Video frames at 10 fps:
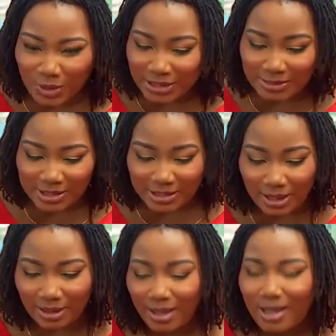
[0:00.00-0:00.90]
Don't kiss my
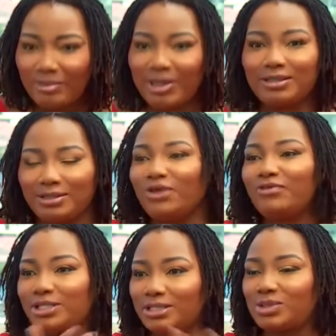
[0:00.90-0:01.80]
child. But there are
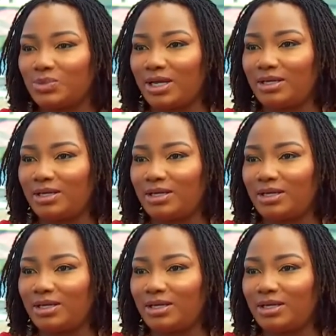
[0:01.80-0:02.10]
reasons why.